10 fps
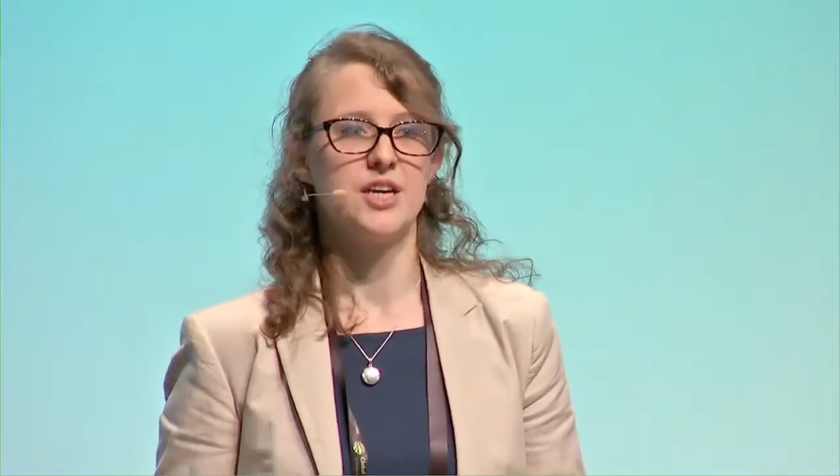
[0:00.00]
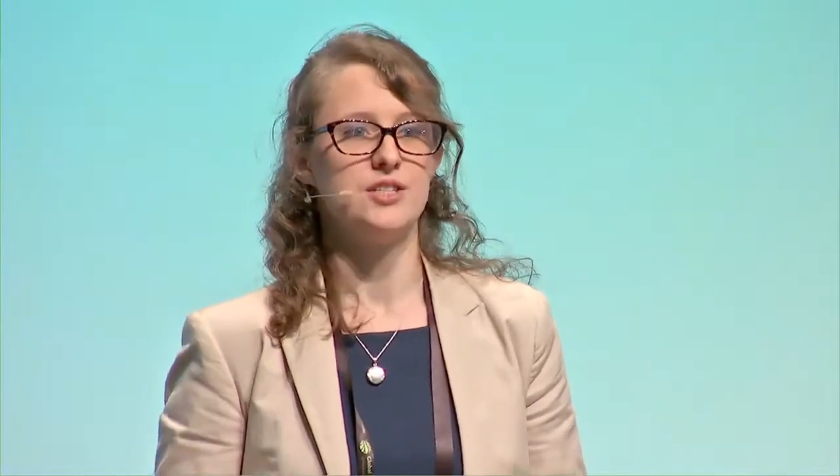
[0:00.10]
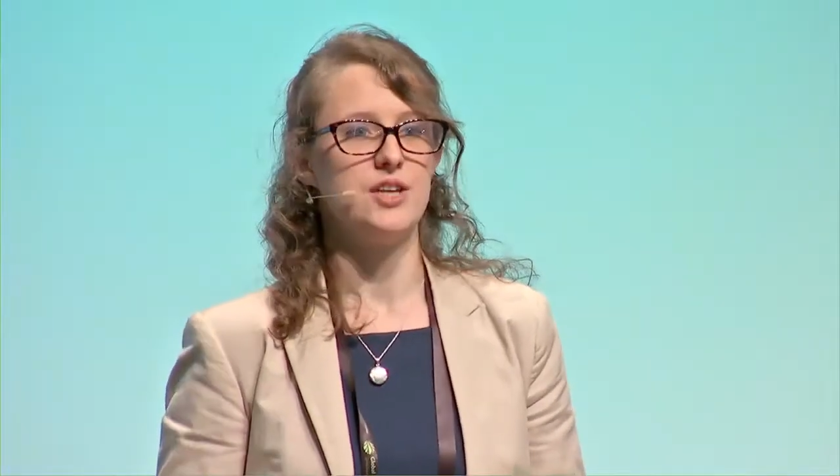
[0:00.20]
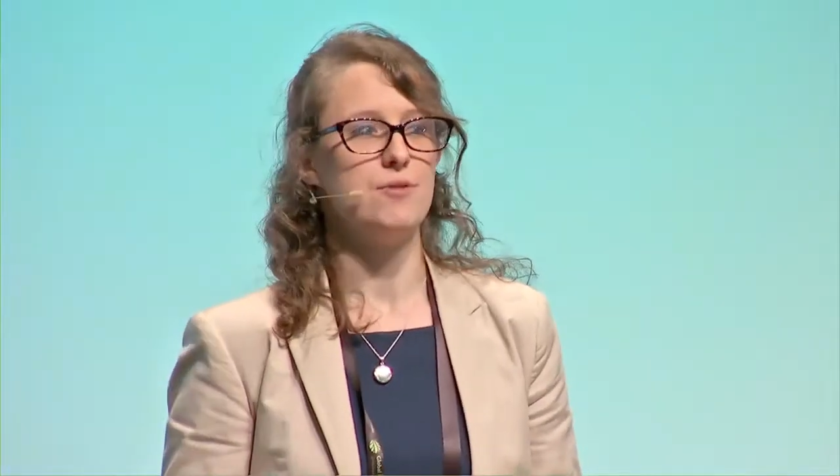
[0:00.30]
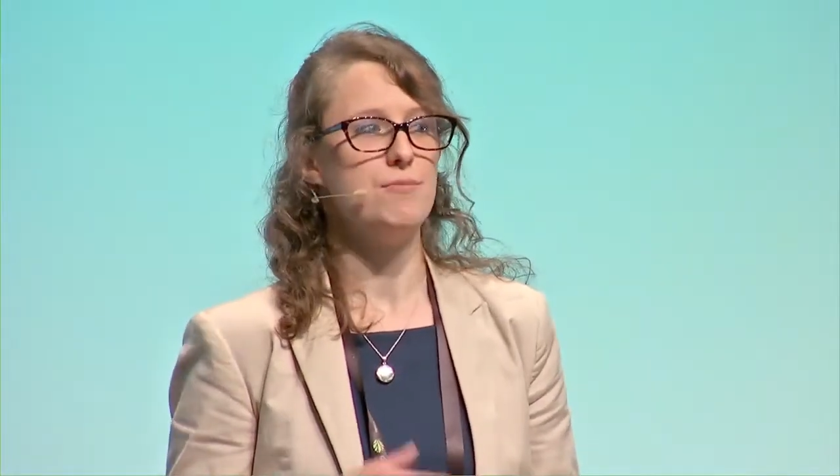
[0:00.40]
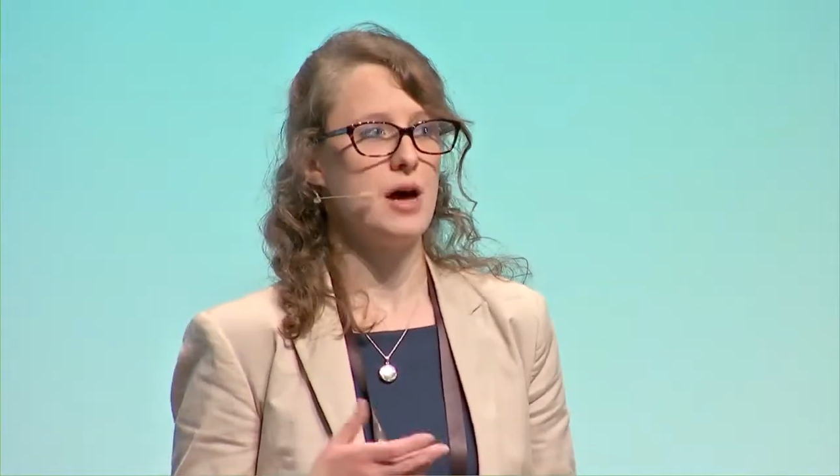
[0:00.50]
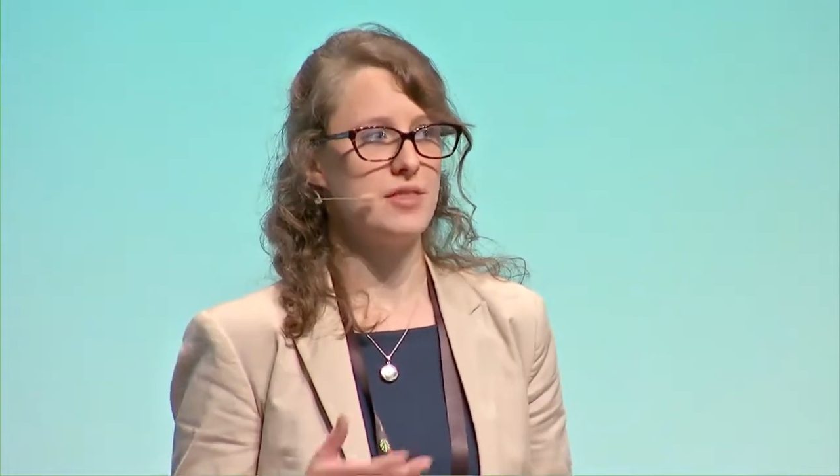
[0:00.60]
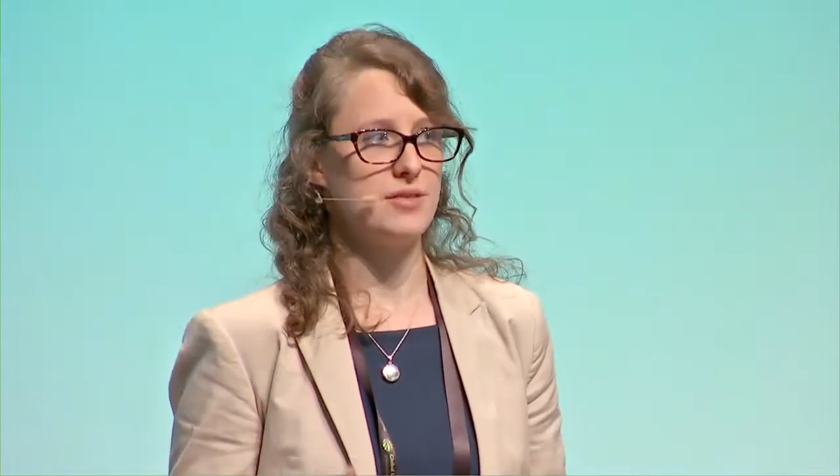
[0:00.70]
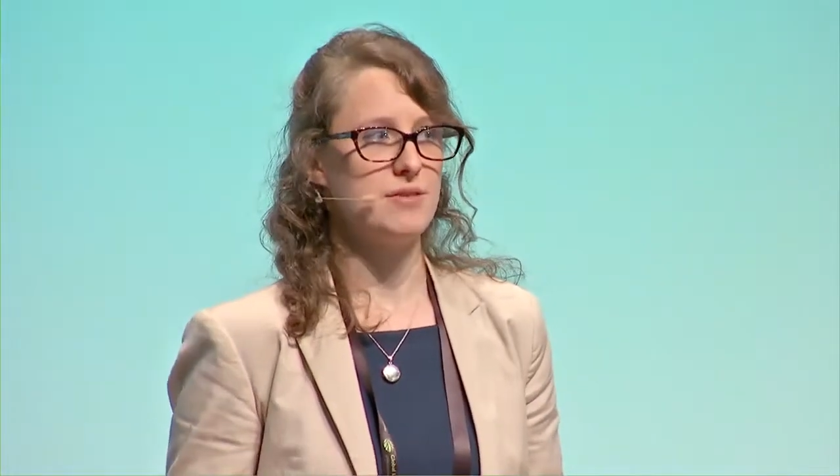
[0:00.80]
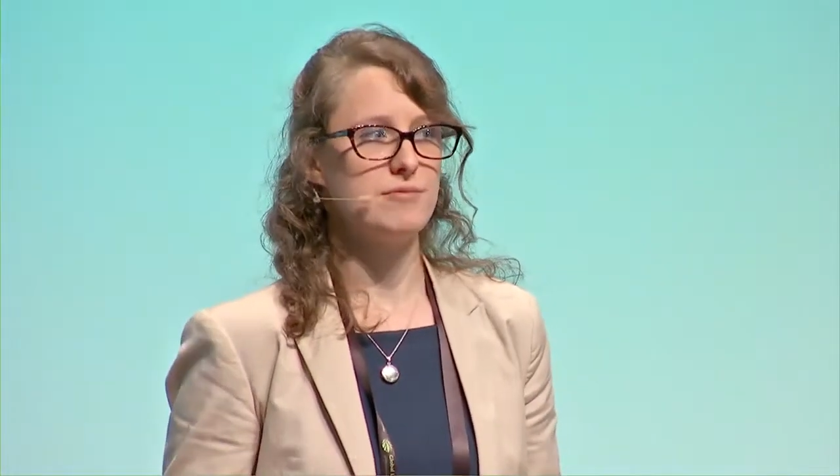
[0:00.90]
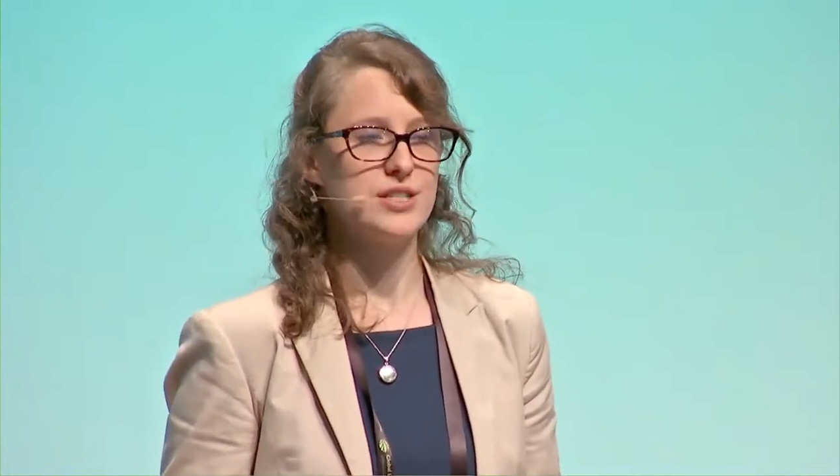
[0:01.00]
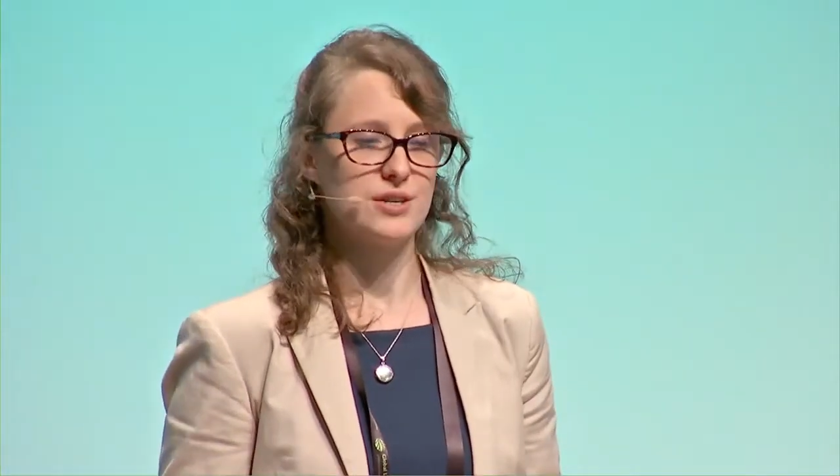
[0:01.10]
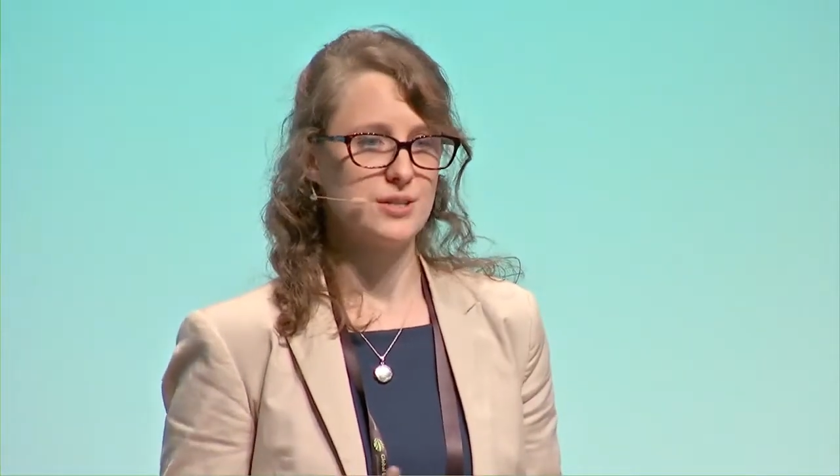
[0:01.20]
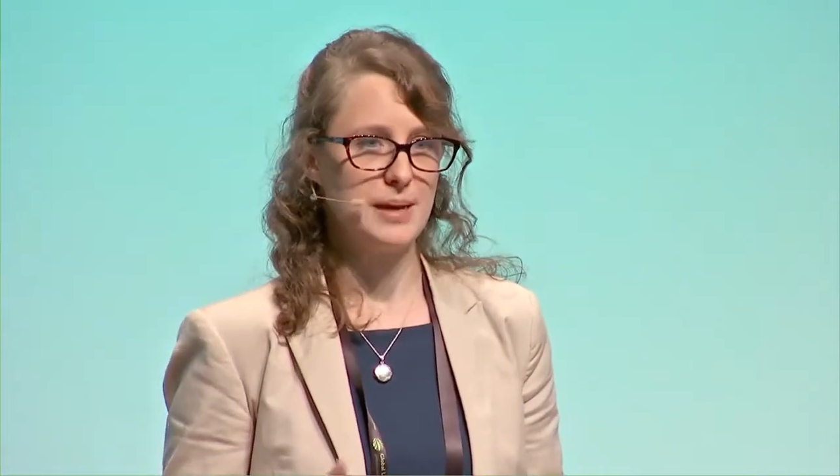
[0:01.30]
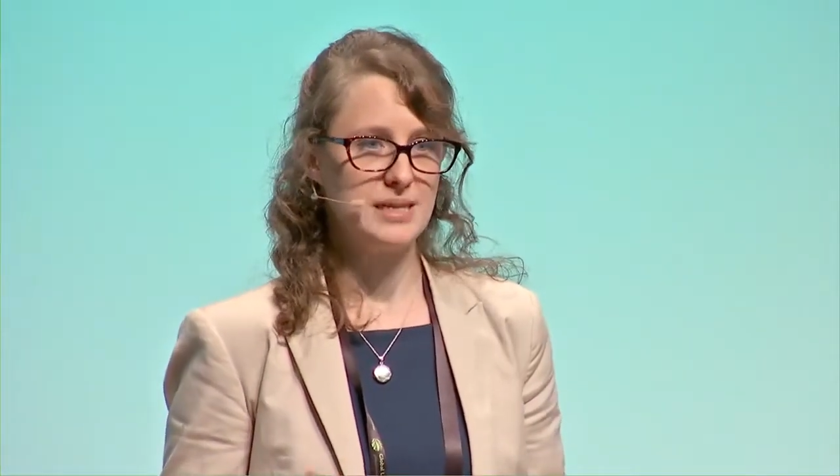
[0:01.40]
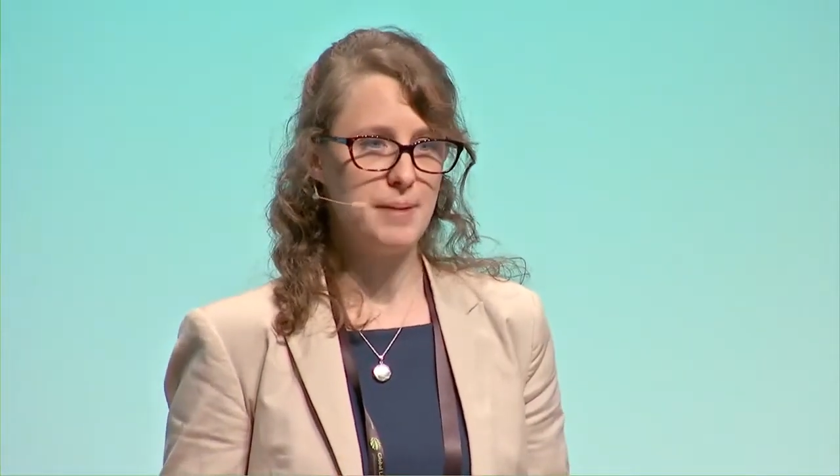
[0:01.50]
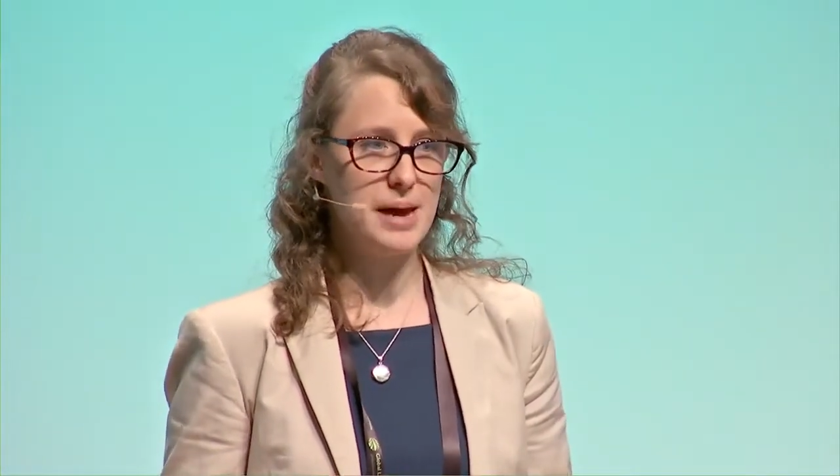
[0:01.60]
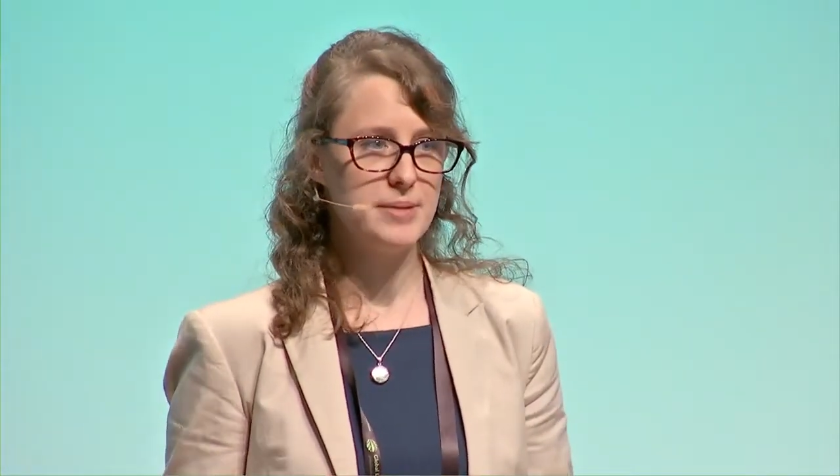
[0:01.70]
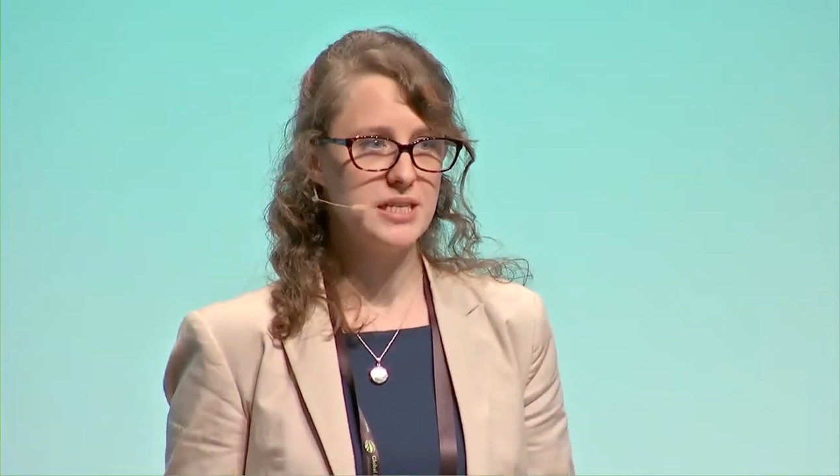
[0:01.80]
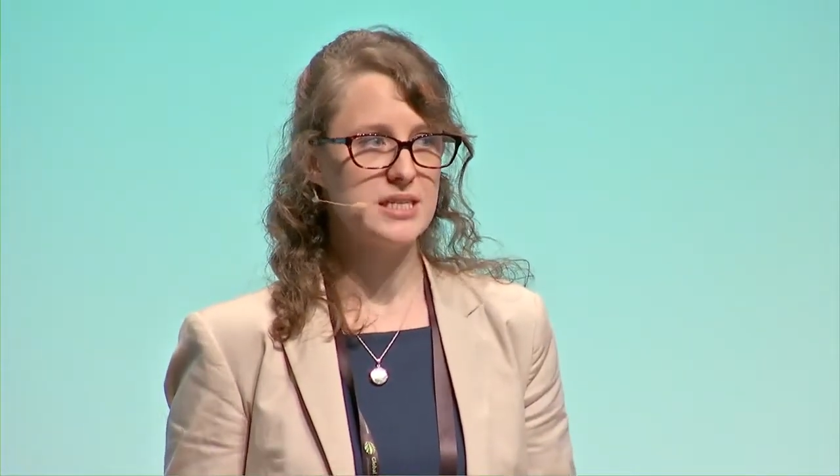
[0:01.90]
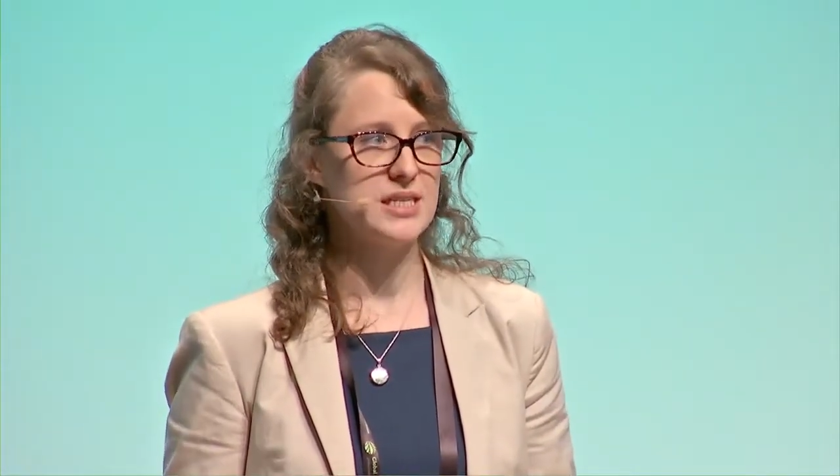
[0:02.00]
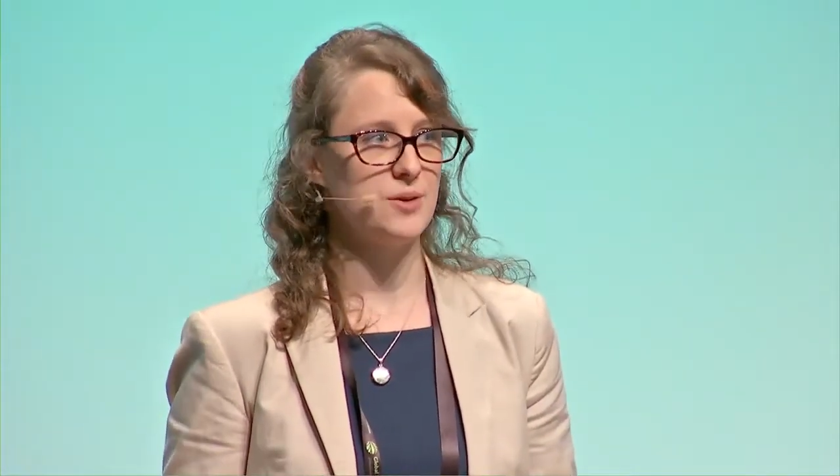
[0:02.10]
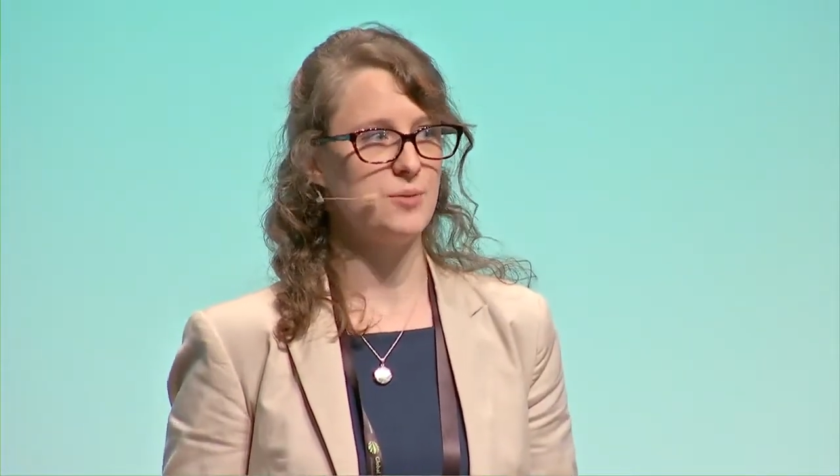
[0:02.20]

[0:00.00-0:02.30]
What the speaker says: So rather than results-based payments,